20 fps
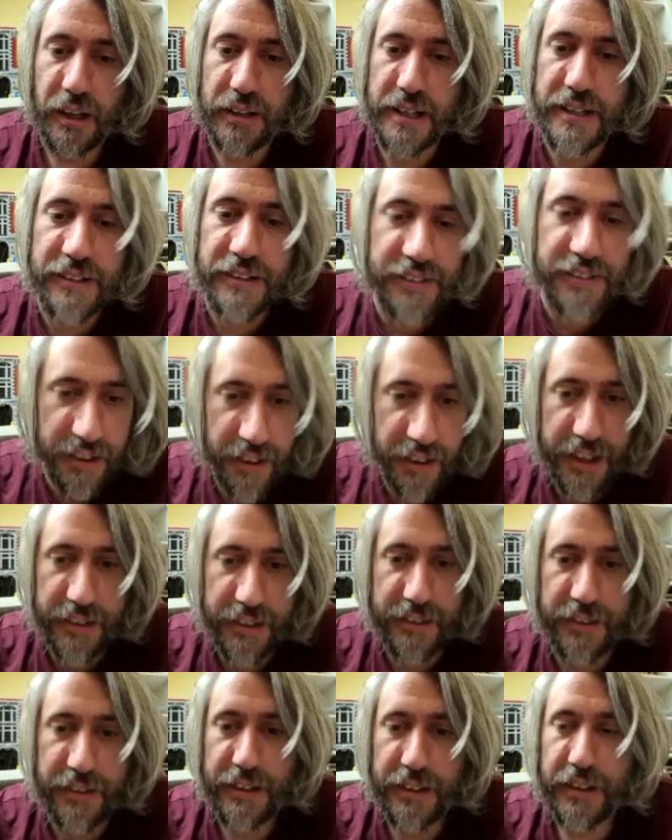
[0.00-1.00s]

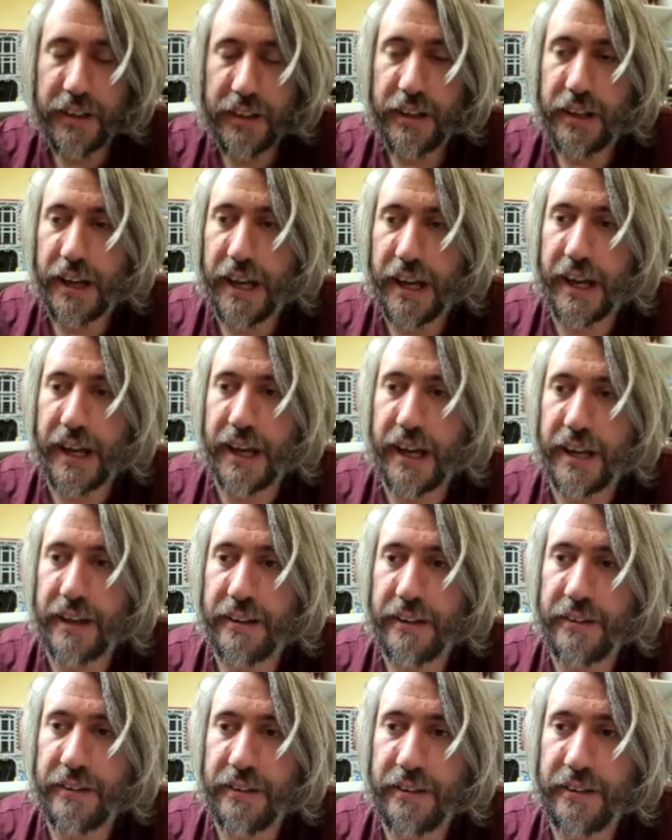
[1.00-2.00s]
insight
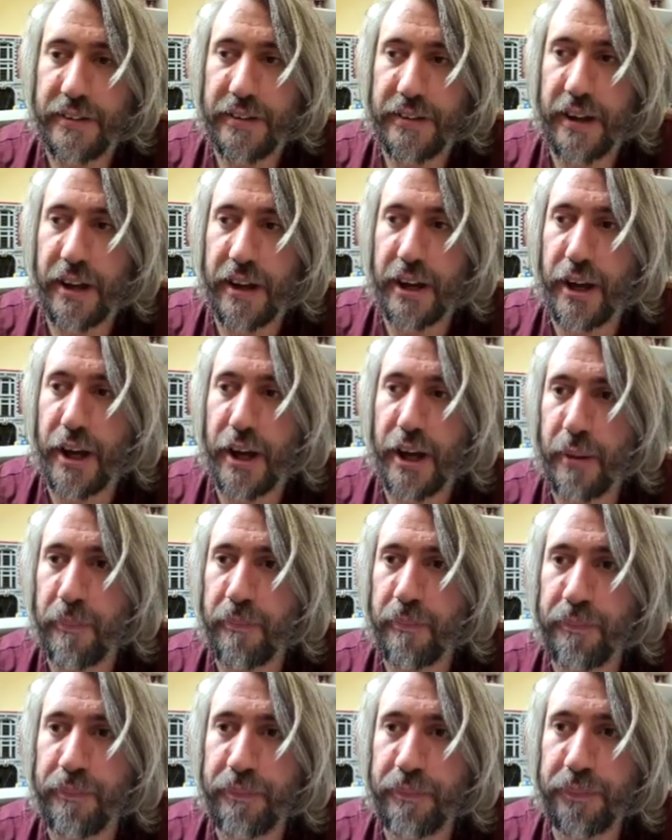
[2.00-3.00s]
and
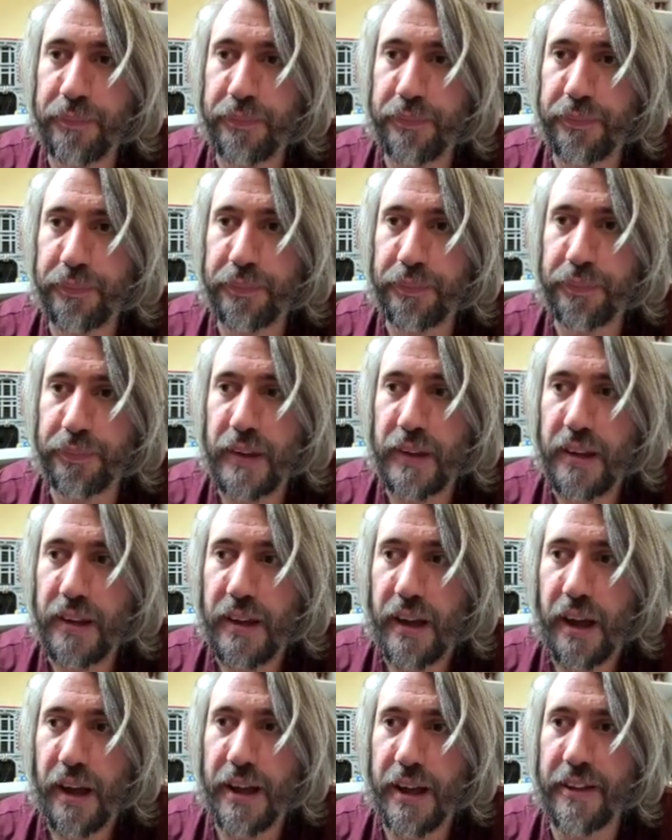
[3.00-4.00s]
um
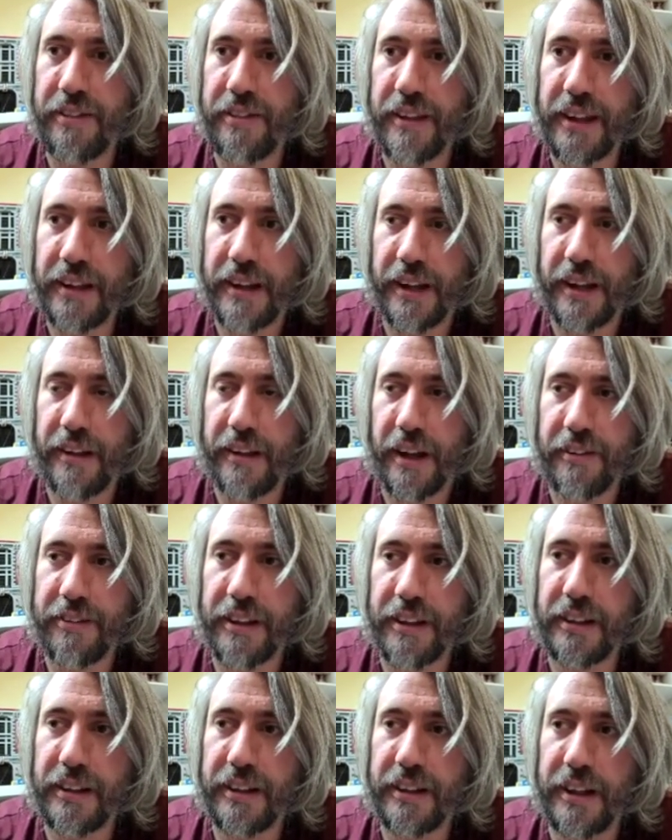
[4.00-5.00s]
and i think i, I
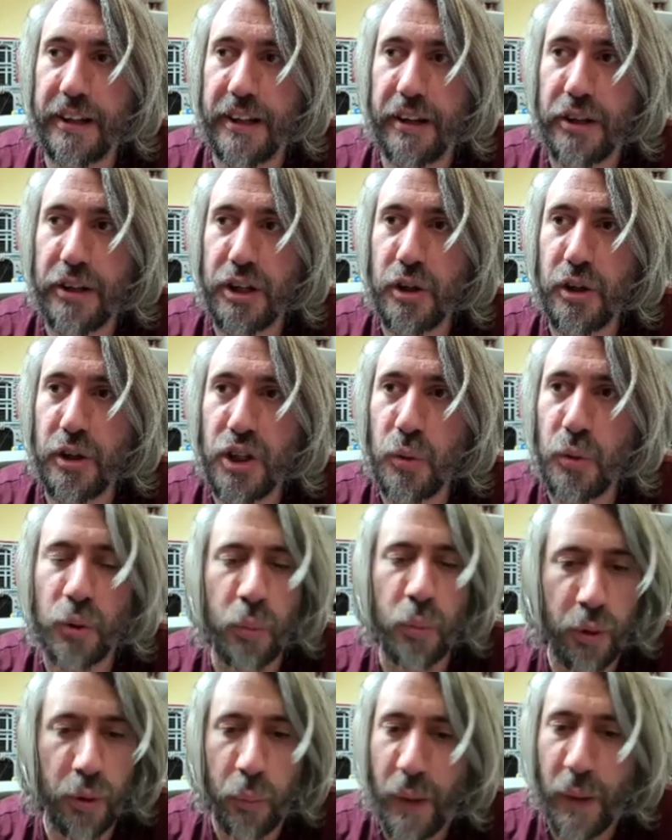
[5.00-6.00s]
think you know you, you
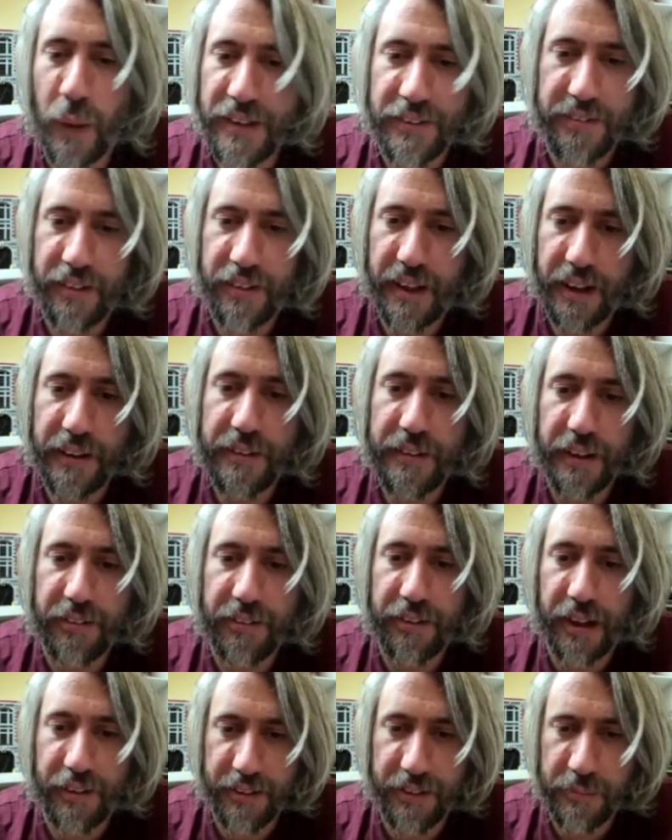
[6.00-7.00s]
wouldn't want to waste that I,
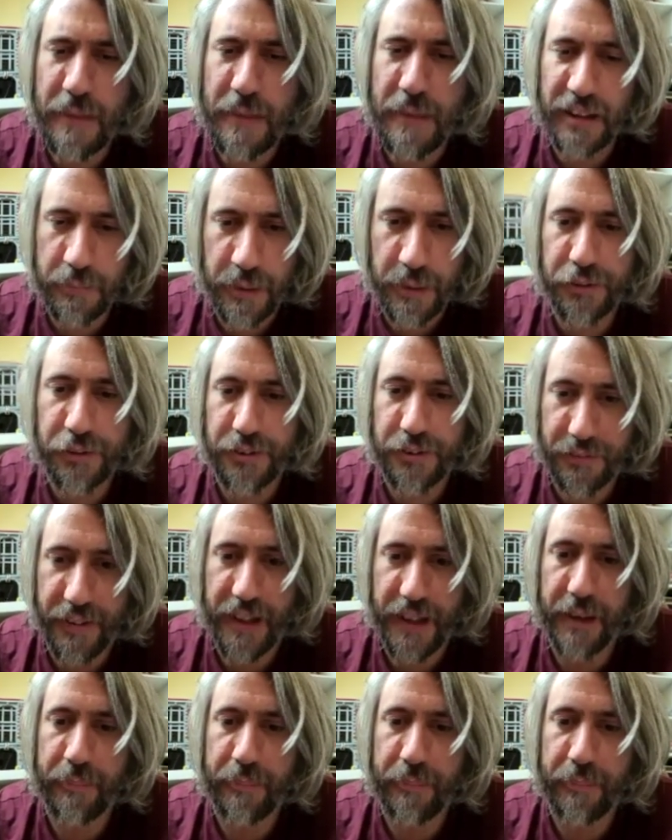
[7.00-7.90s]
th- I think make the most of that